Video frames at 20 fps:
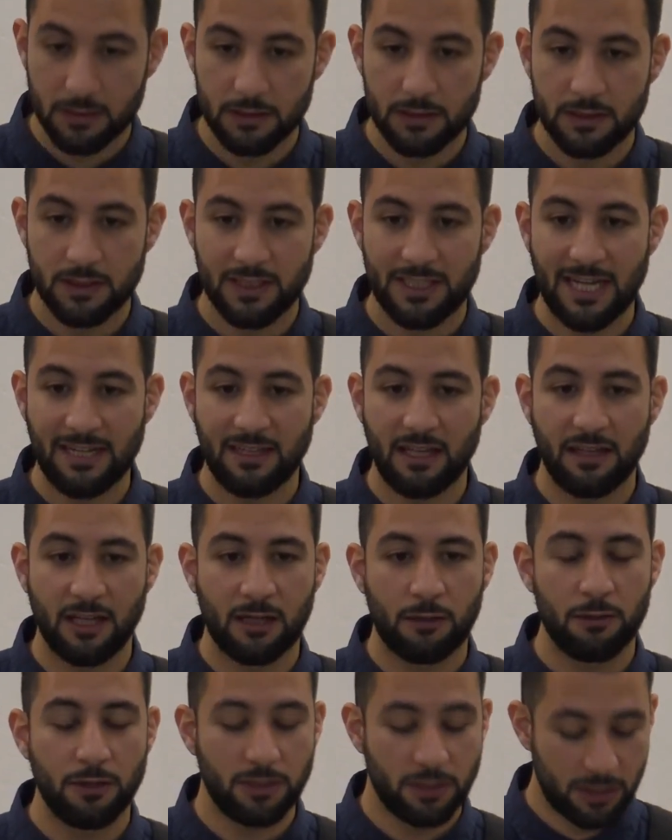said that the
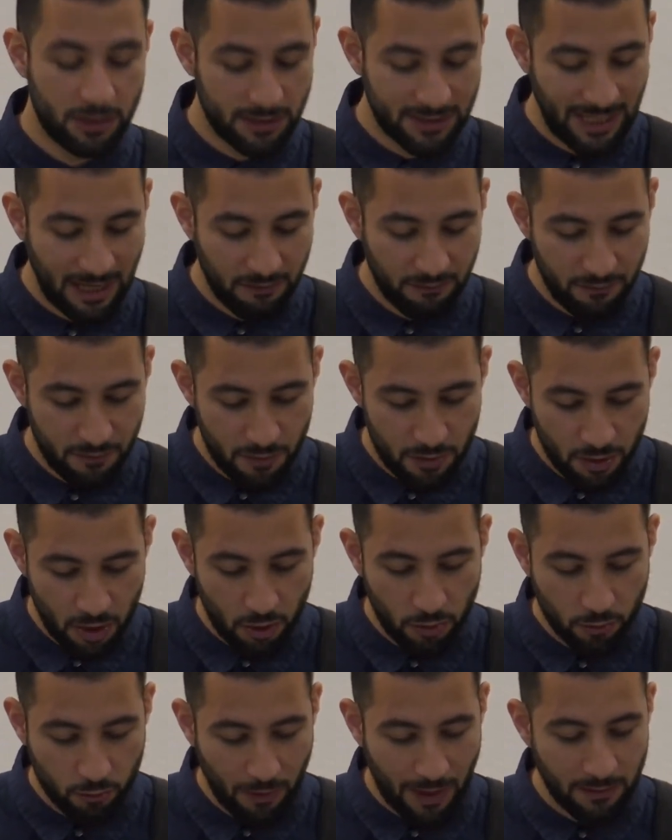Christians have
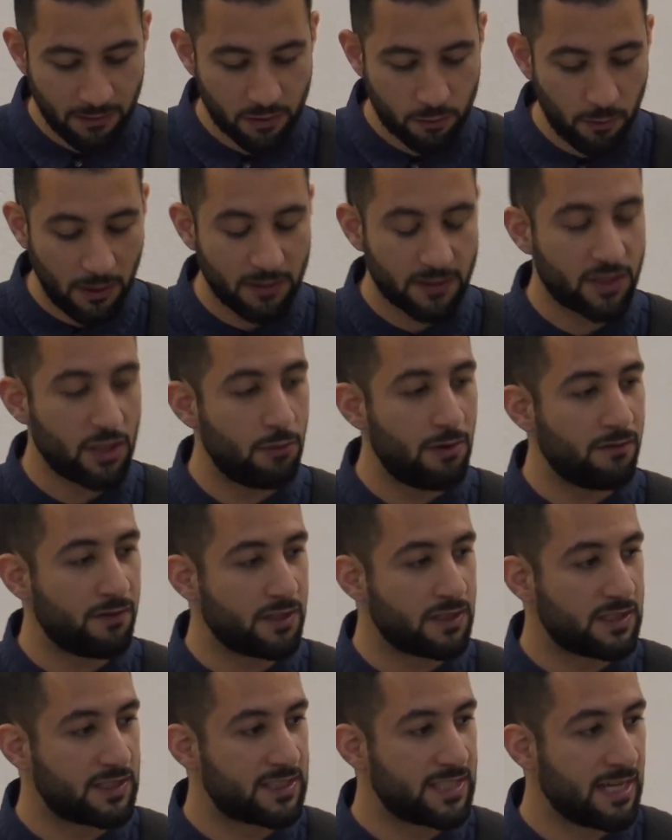no grounds
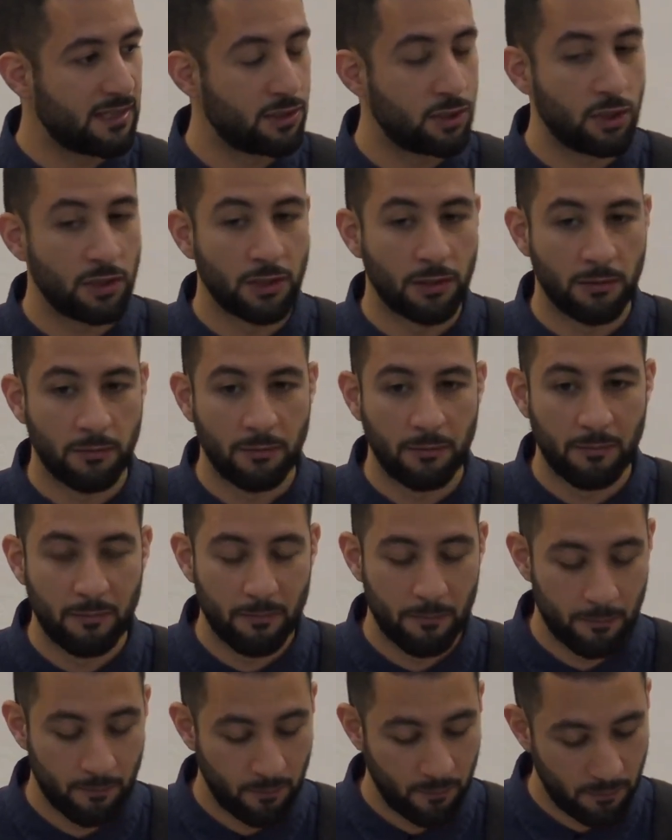whatsoever to stand on.
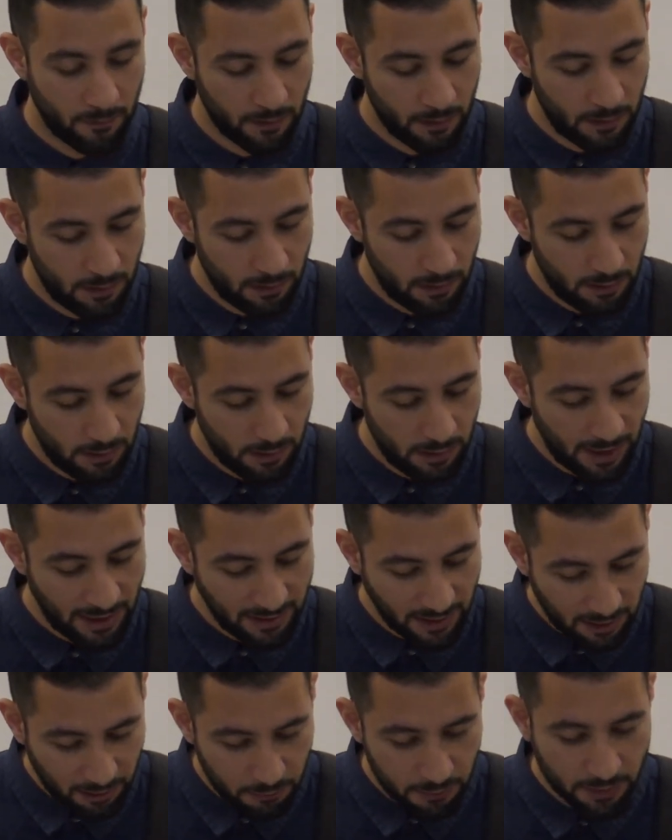
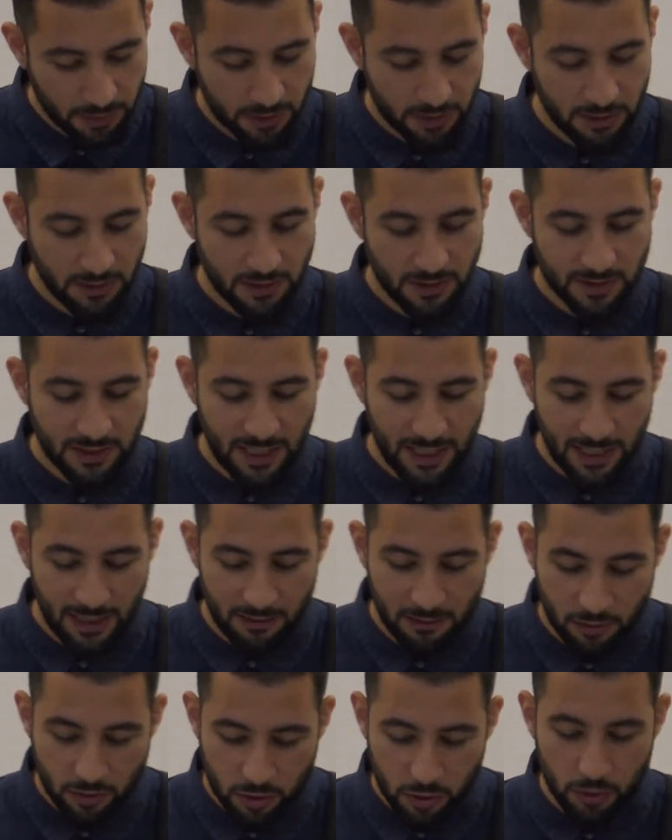And the Christians say
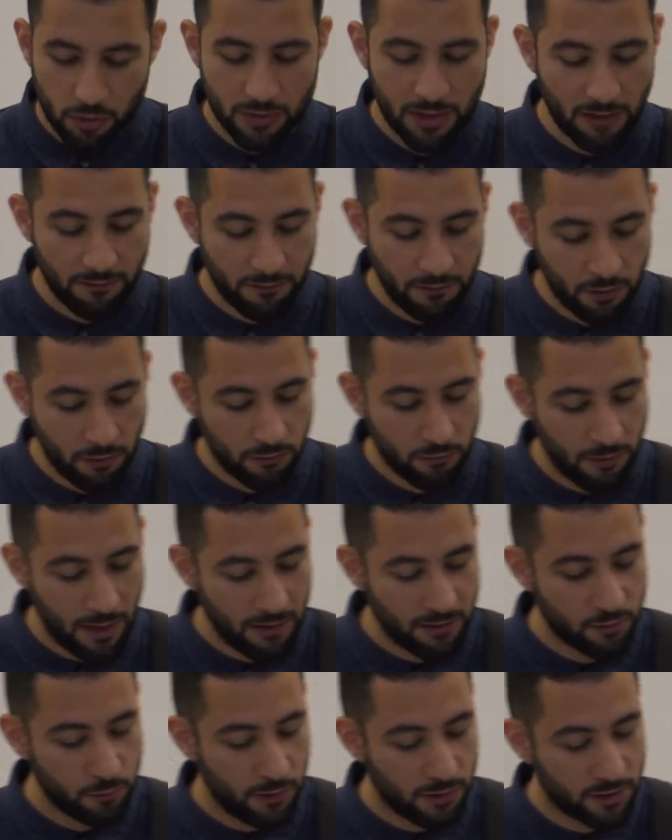the Jews have no
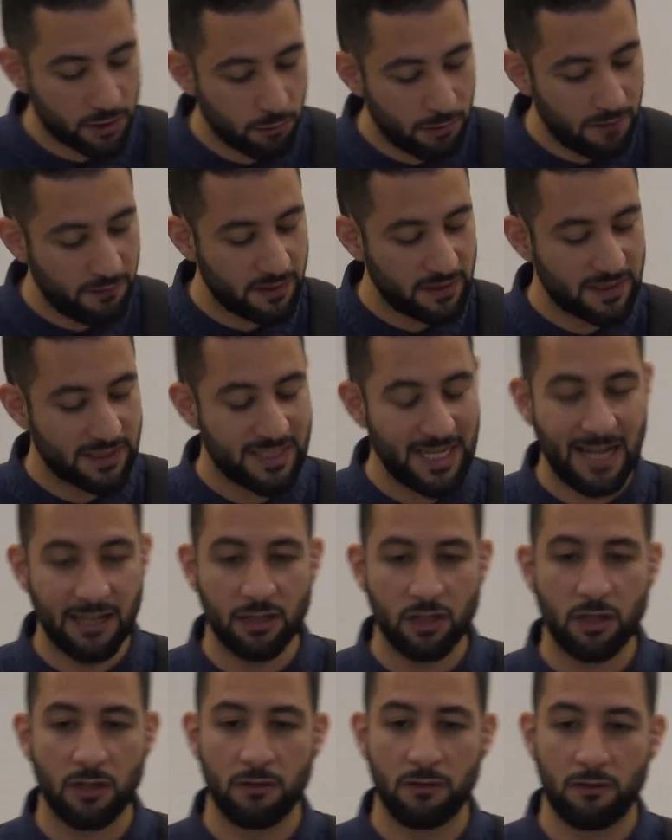grounds whatsoever to
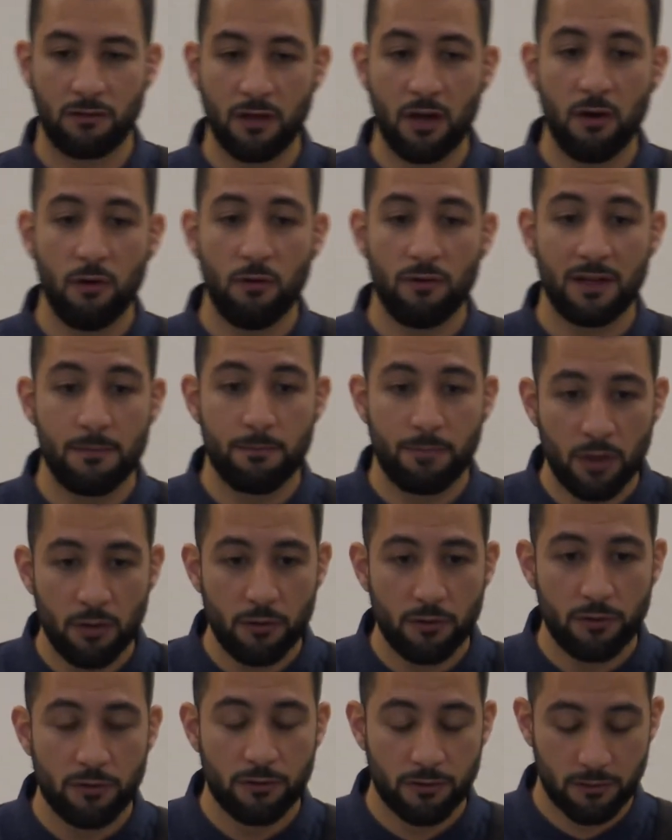stand on, though they
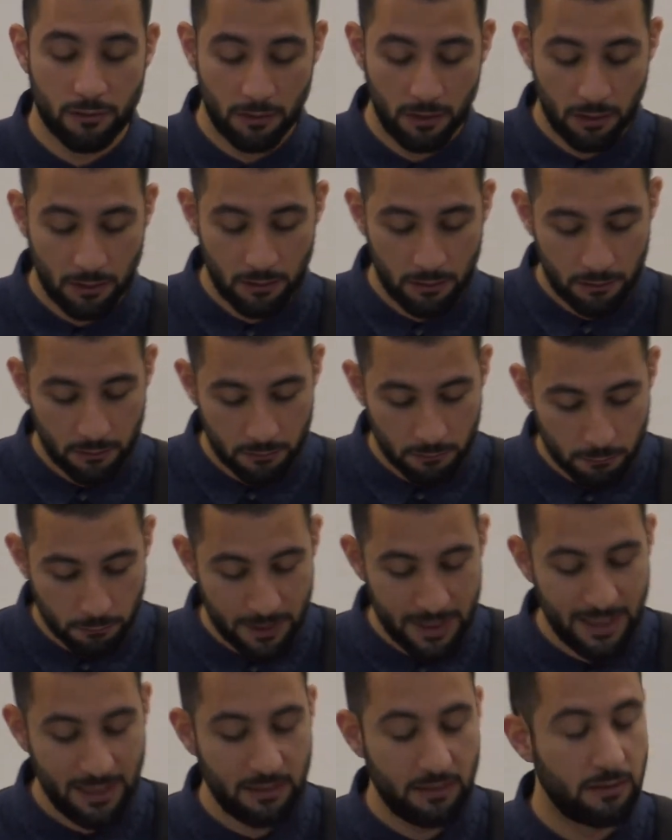both
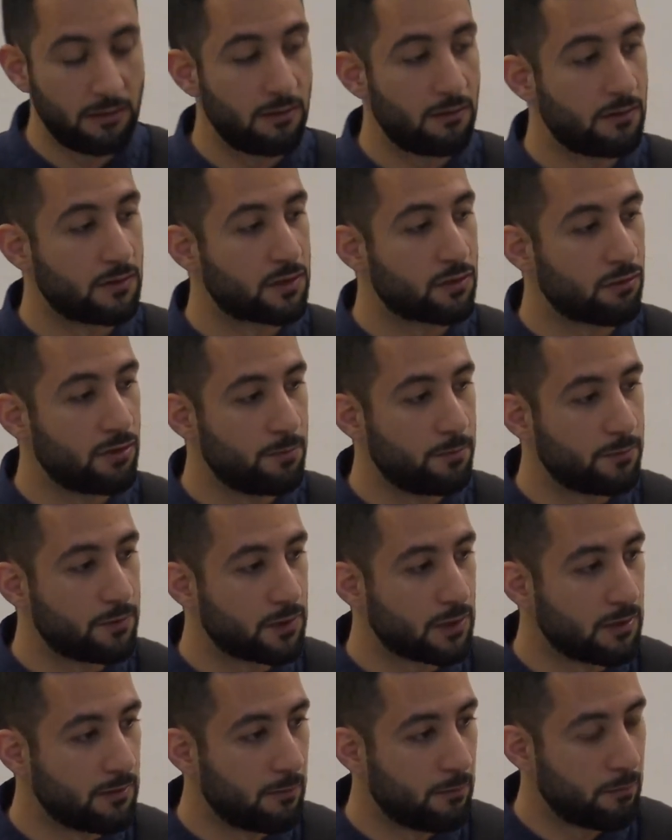read the scripture.